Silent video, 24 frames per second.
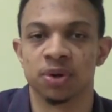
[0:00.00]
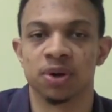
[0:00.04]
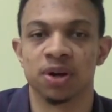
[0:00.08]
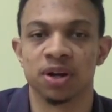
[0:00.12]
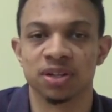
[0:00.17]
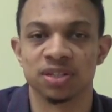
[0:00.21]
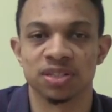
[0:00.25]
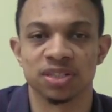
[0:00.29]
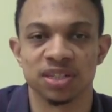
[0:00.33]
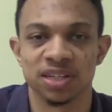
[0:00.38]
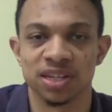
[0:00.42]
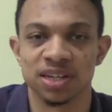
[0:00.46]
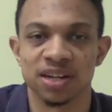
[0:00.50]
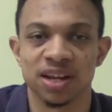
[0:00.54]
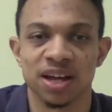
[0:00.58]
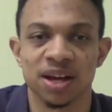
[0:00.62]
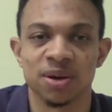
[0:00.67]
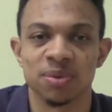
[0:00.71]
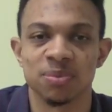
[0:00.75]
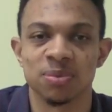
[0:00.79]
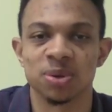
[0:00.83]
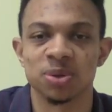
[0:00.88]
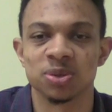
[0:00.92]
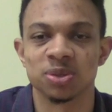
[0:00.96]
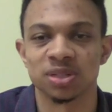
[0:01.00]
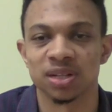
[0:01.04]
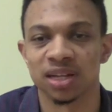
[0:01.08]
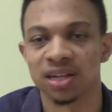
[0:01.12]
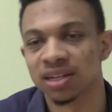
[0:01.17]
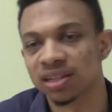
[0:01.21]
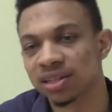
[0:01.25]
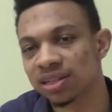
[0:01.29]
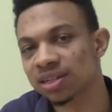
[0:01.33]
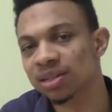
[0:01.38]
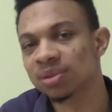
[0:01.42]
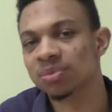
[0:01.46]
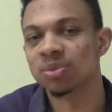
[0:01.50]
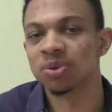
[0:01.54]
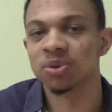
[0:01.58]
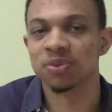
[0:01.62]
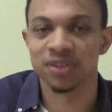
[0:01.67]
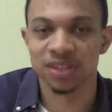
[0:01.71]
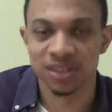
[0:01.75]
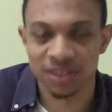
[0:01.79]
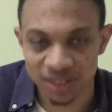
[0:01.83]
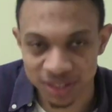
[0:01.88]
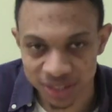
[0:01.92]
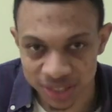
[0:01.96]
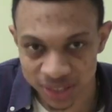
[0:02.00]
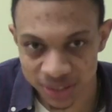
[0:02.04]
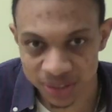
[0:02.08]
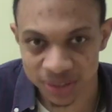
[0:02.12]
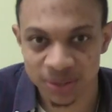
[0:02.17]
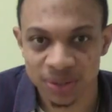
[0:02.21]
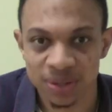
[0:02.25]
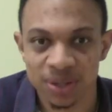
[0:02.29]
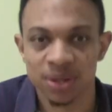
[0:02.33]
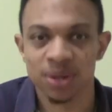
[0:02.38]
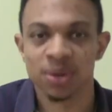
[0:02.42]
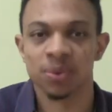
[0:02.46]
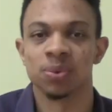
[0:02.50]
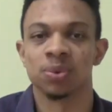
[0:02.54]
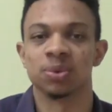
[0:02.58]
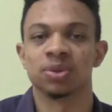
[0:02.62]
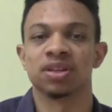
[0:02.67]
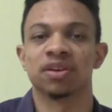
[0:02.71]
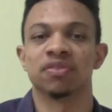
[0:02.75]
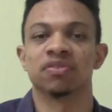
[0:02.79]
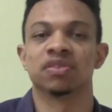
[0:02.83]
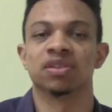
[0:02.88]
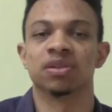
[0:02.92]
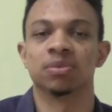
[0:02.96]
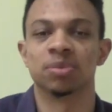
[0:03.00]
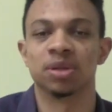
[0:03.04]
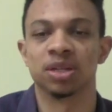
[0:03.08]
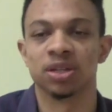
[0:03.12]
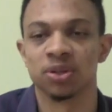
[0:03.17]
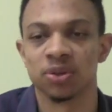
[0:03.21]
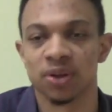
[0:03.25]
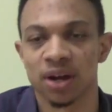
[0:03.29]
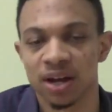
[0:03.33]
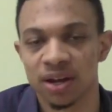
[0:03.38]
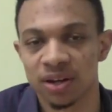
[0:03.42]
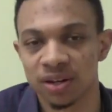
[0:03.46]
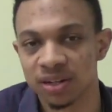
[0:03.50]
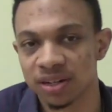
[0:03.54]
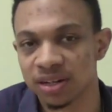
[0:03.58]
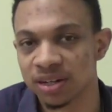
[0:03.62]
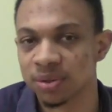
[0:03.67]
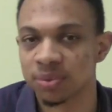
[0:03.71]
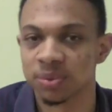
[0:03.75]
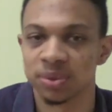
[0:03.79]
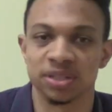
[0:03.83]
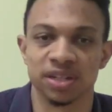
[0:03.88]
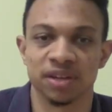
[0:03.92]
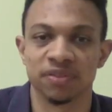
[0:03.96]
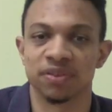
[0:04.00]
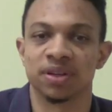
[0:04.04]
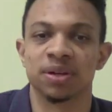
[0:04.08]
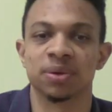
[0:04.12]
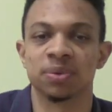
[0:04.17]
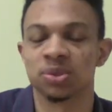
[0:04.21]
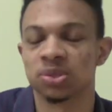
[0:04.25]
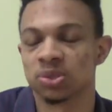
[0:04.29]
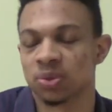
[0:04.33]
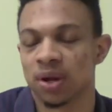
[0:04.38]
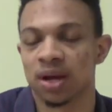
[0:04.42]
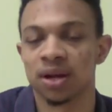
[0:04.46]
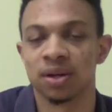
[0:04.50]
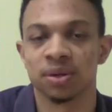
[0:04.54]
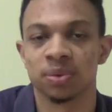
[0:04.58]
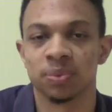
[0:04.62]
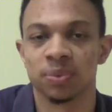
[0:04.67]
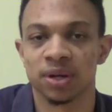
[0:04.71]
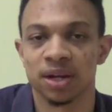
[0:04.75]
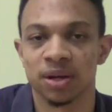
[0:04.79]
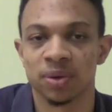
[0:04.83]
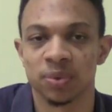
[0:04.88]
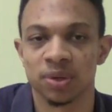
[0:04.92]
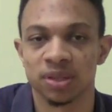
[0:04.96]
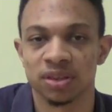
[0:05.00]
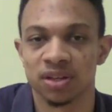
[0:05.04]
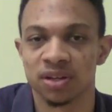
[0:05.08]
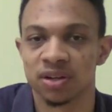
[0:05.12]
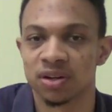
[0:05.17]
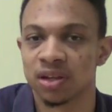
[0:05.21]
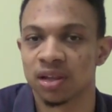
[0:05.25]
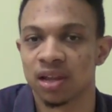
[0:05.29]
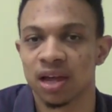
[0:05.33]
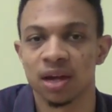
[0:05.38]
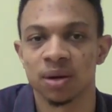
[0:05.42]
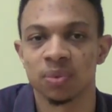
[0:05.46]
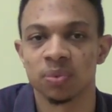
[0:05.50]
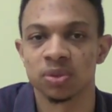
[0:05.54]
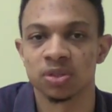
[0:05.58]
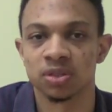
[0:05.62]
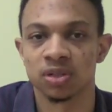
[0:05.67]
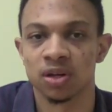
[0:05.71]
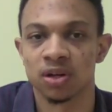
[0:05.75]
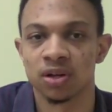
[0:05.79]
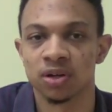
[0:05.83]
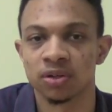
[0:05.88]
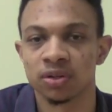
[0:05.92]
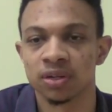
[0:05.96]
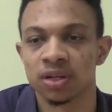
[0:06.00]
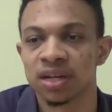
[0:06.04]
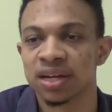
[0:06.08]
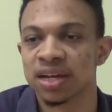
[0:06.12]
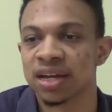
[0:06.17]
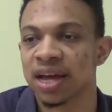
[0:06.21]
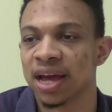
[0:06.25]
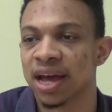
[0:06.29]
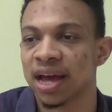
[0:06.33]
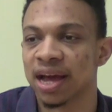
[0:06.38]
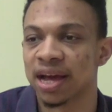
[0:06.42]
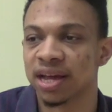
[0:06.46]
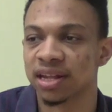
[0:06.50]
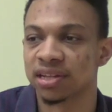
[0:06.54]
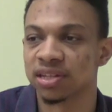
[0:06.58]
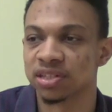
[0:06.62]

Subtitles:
If you go out and see it now, most likely the movie theater will definitely be crowded. It was crowded when I went there. The line was long.